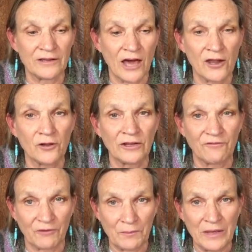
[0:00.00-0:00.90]
and not
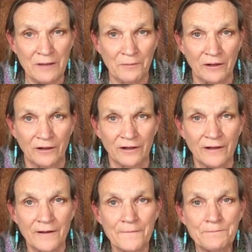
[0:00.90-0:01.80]
only for people,
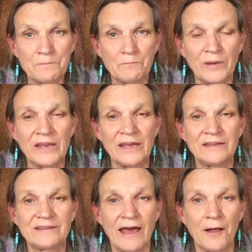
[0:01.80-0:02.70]
but
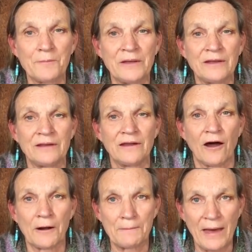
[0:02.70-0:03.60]
it's helping
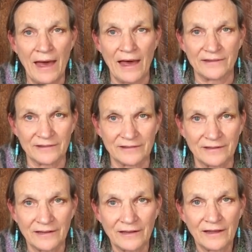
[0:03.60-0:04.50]
our
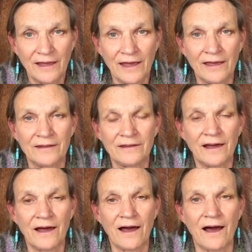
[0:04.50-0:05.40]
pets. And
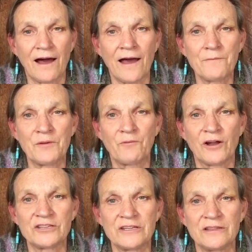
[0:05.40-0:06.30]
I've been
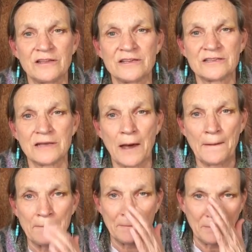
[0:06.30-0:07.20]
watching this.
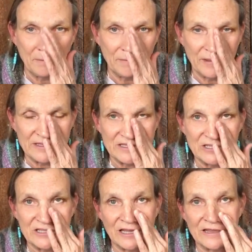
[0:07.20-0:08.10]
It's
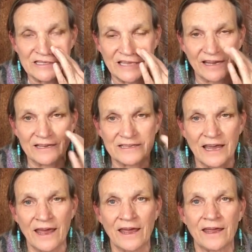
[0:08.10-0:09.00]
just on the second
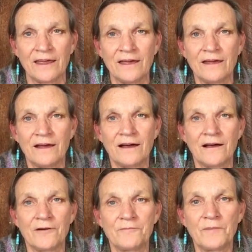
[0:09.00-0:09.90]
day,
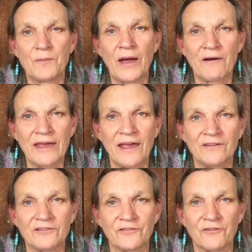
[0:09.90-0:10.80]
about
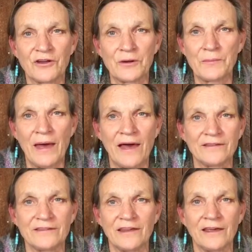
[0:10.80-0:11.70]
cancer for your
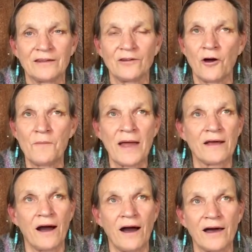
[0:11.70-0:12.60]
pets, and oh my
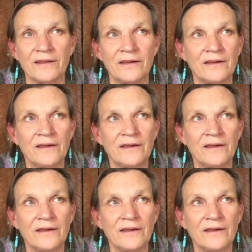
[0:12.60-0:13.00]
God,